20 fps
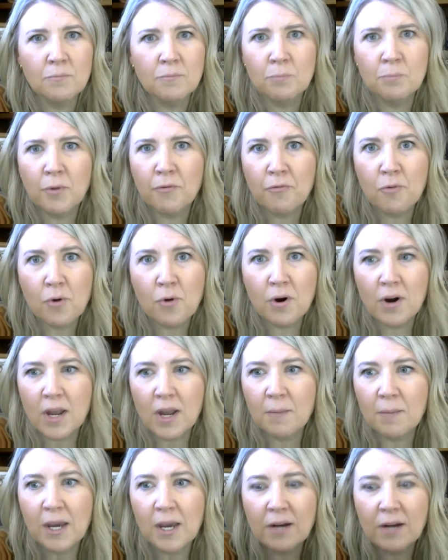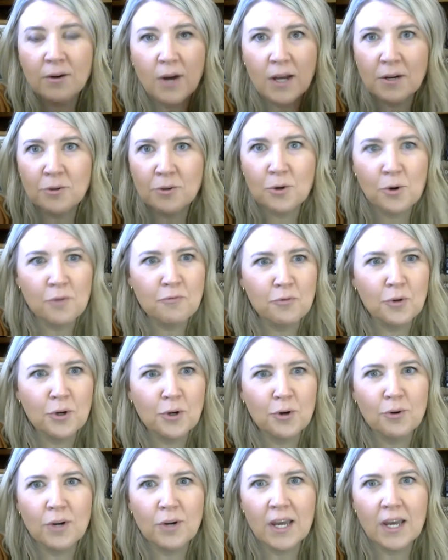Before Amy, I don't know if we'll
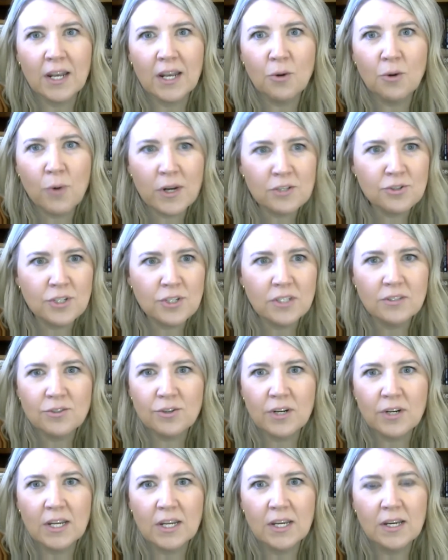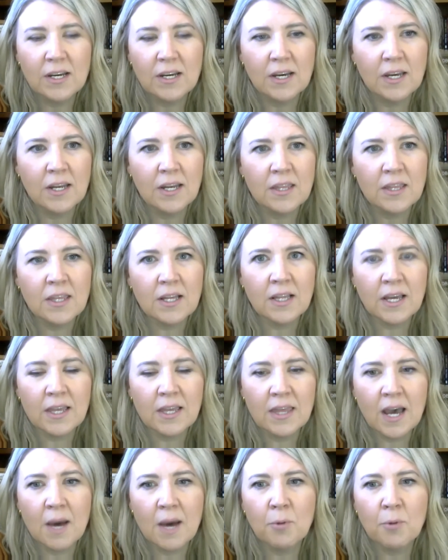go to any questions or anything like
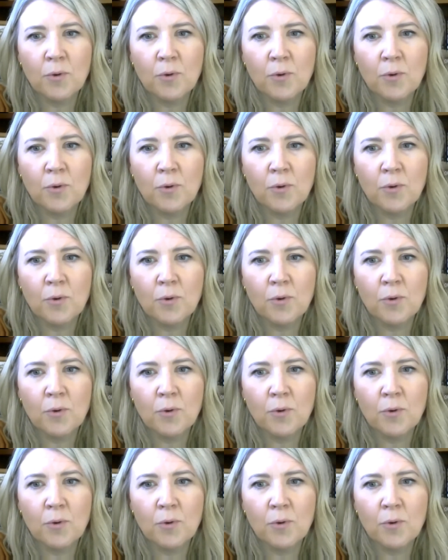that,